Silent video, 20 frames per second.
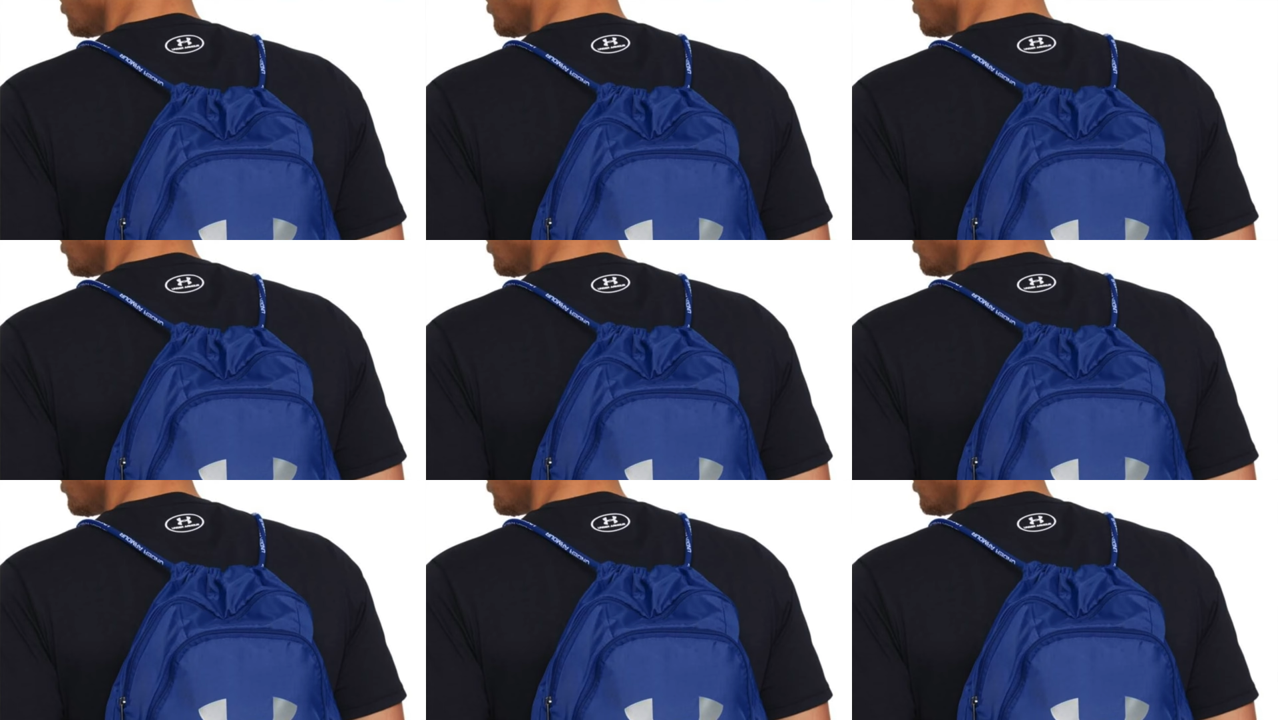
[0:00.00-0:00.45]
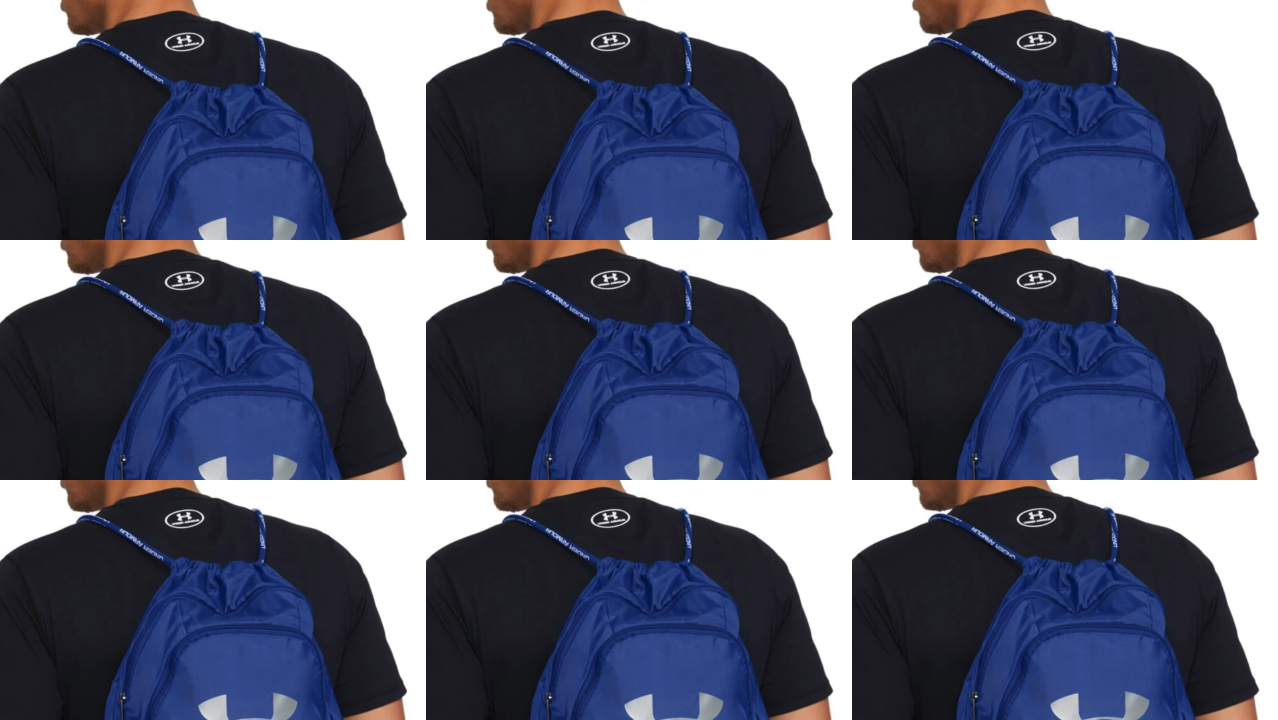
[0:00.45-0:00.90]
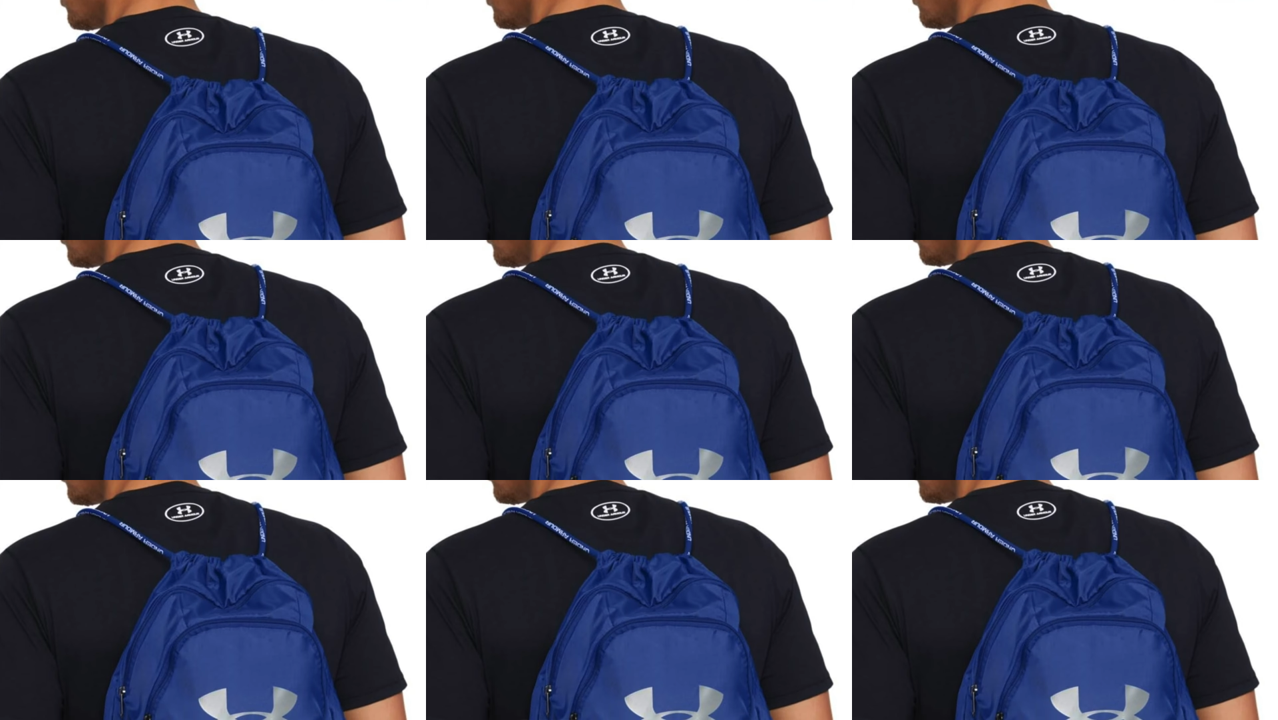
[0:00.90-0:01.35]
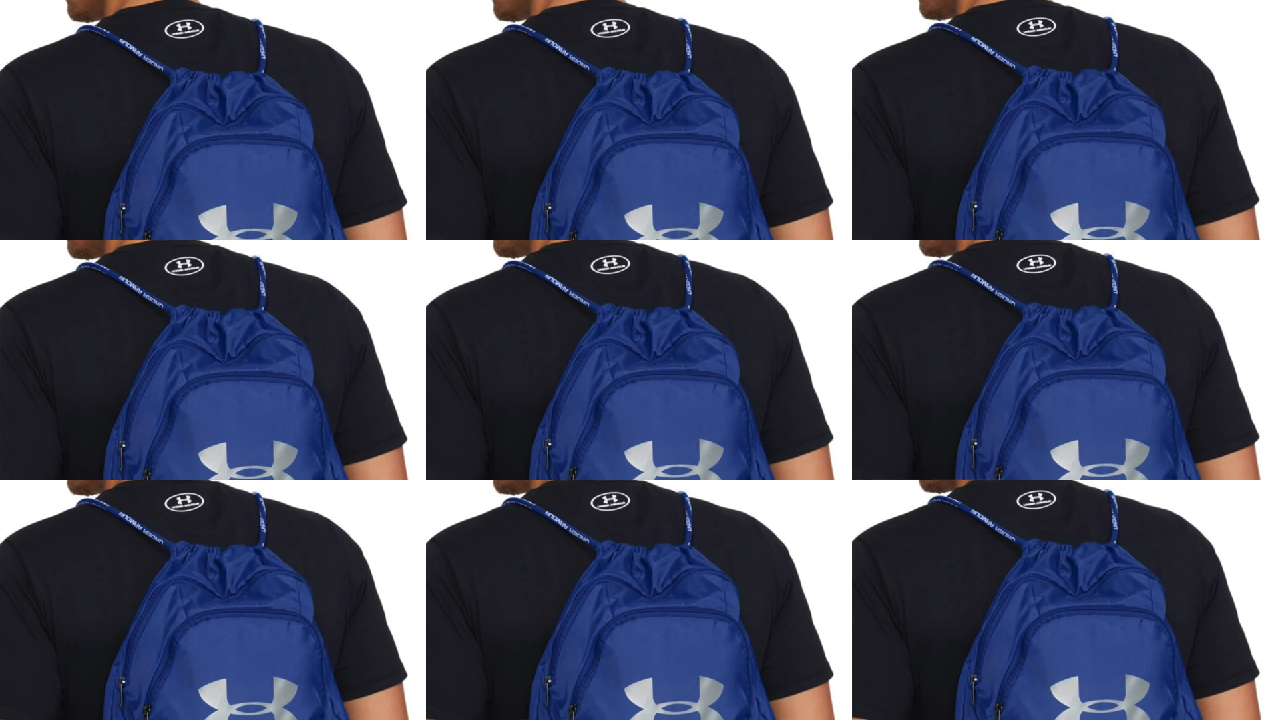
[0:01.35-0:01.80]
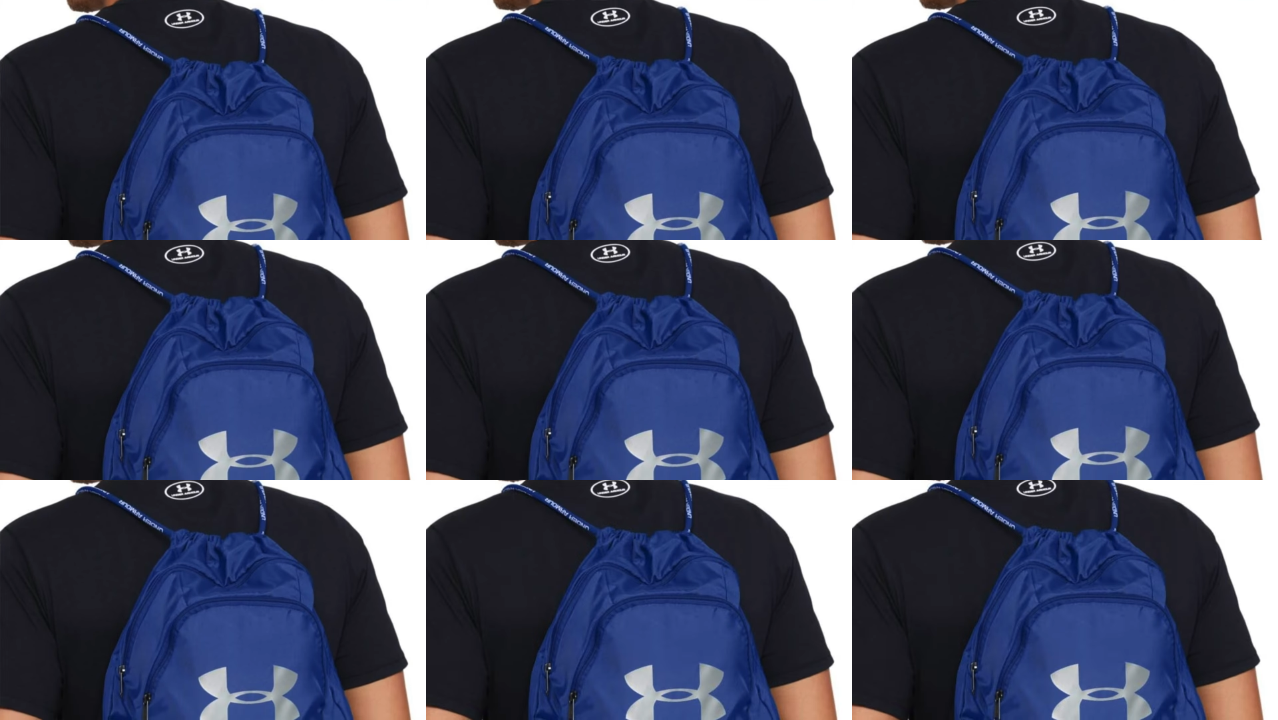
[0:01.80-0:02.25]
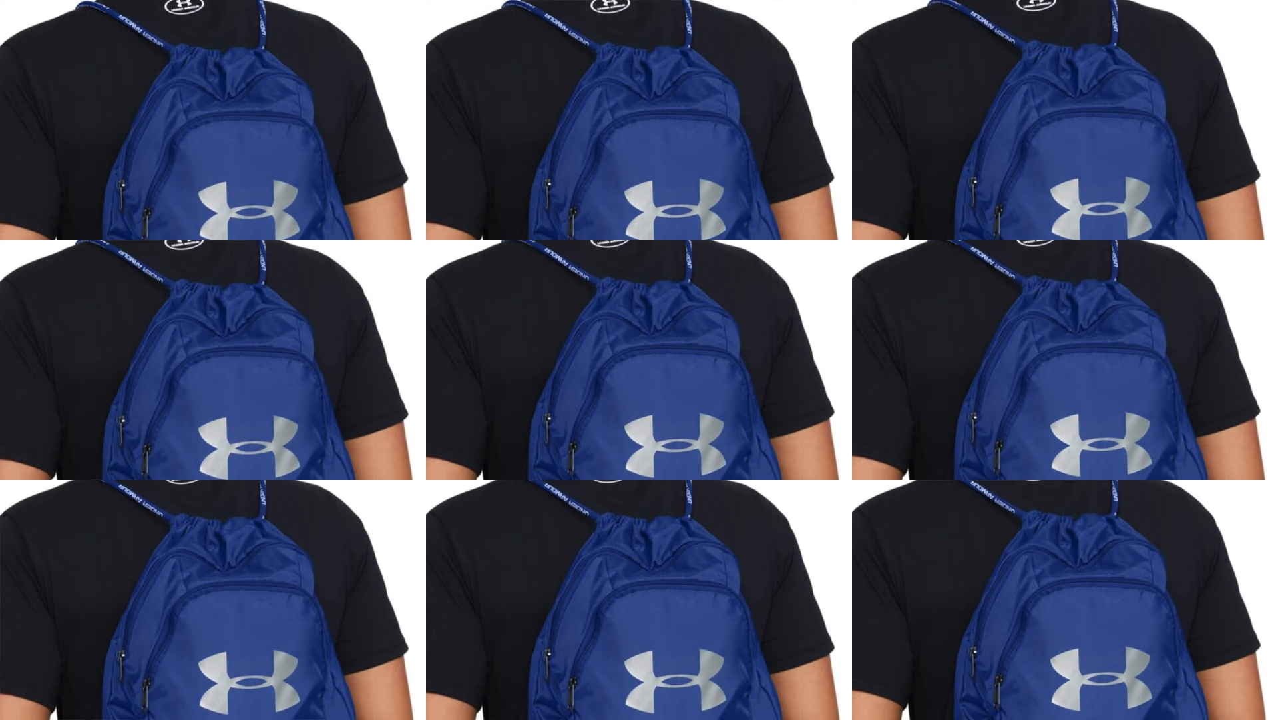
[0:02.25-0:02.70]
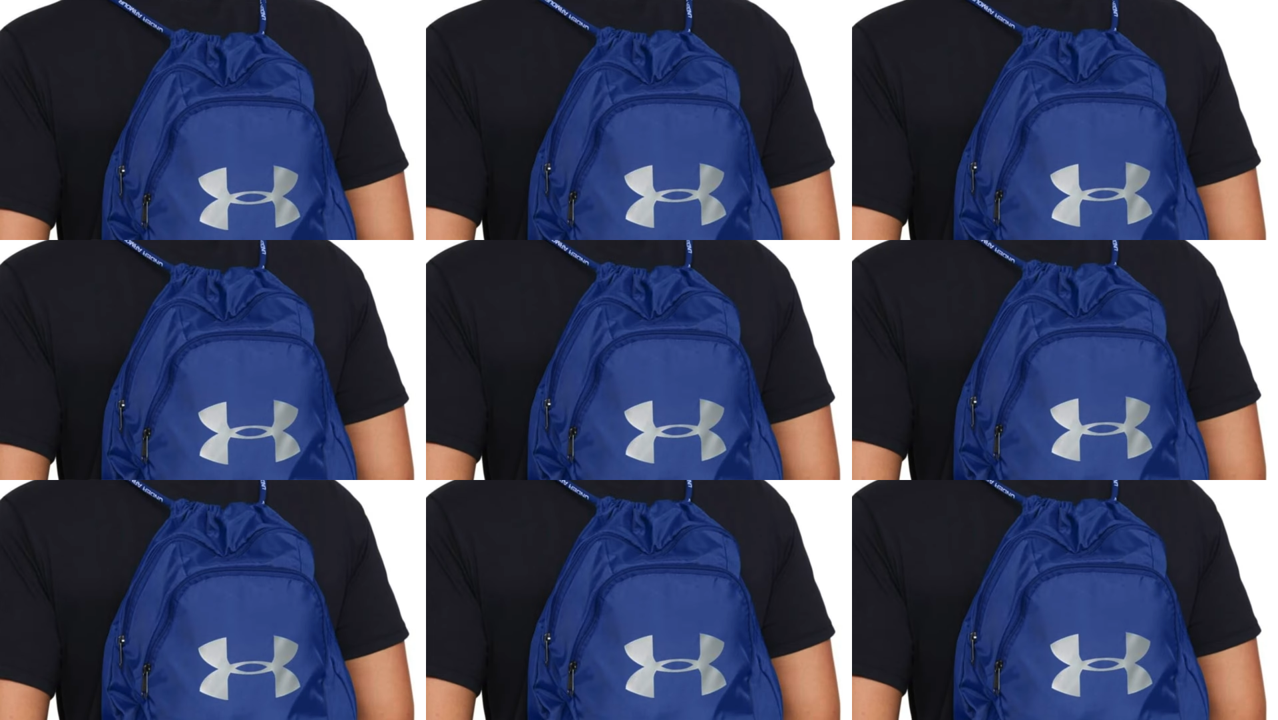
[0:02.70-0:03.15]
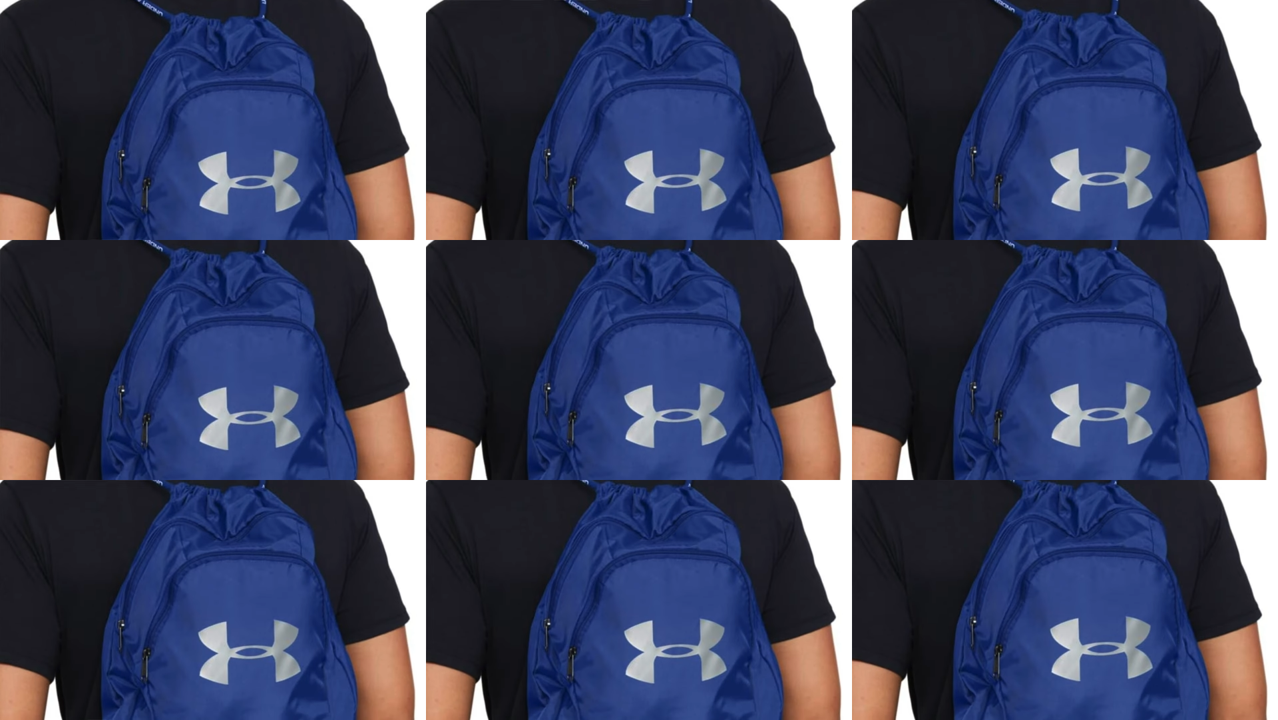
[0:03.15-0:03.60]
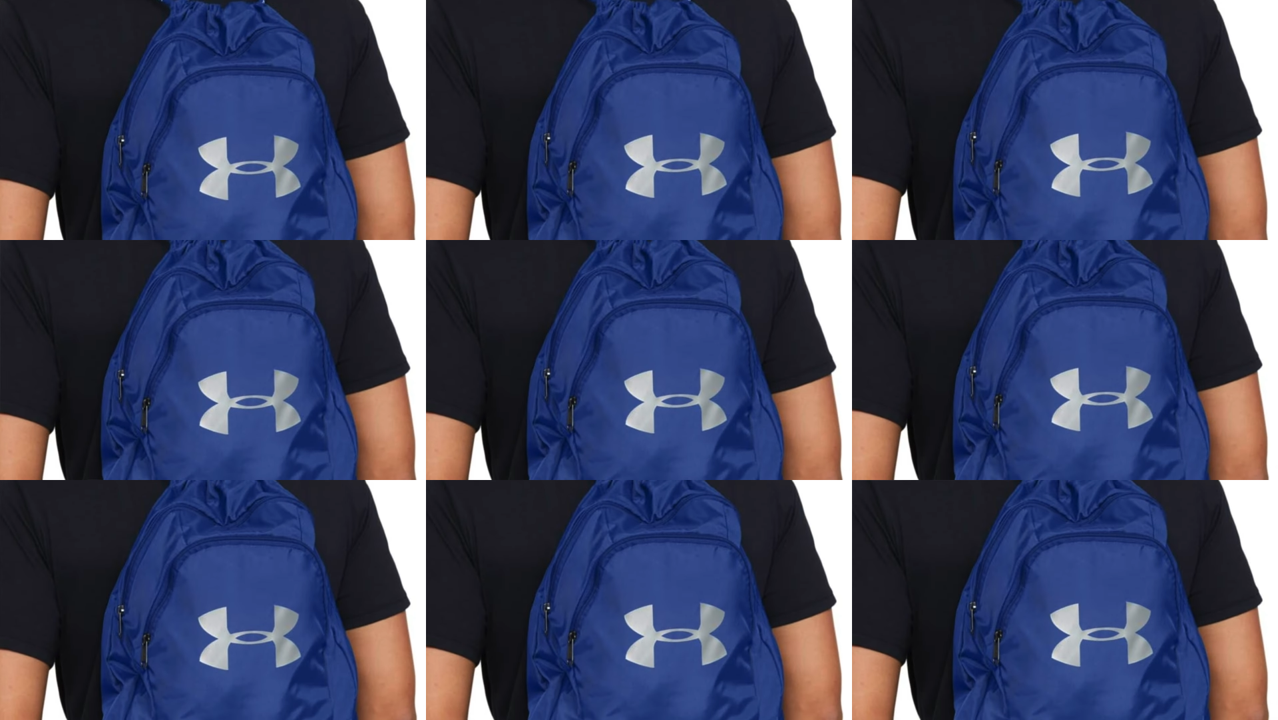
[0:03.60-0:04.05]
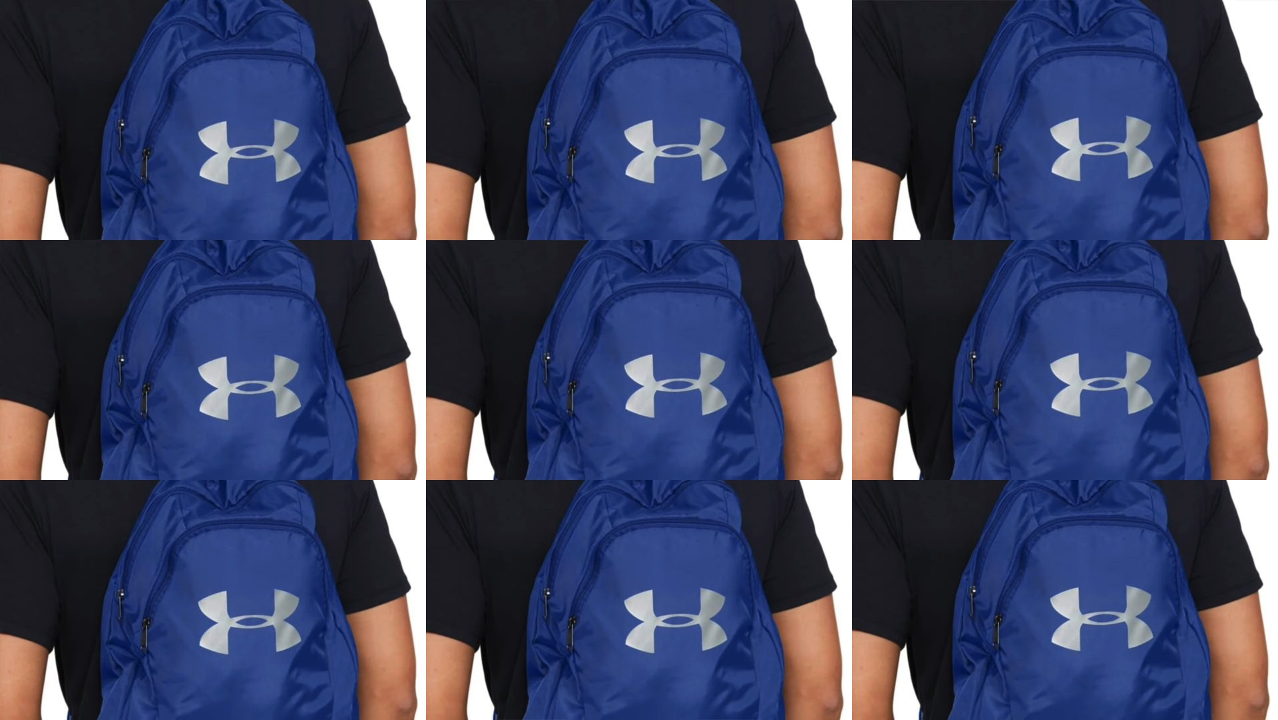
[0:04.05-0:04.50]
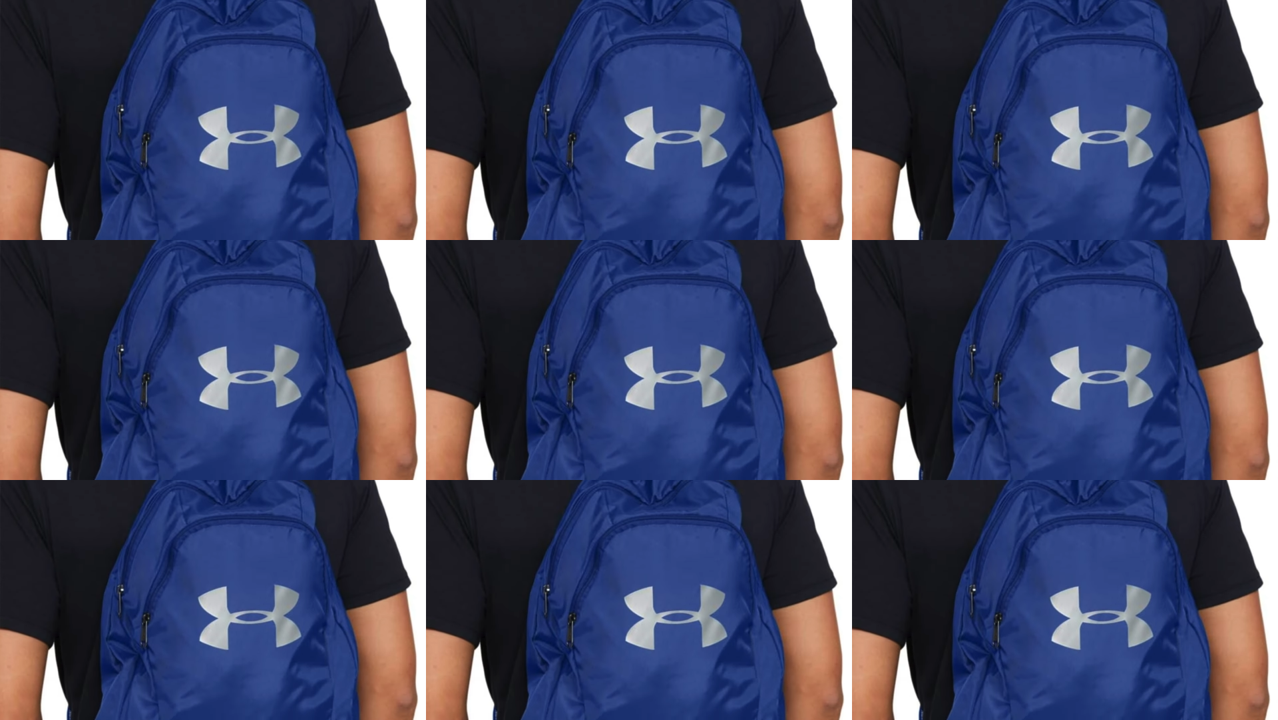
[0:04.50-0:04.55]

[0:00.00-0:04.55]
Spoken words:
(no speaker visible)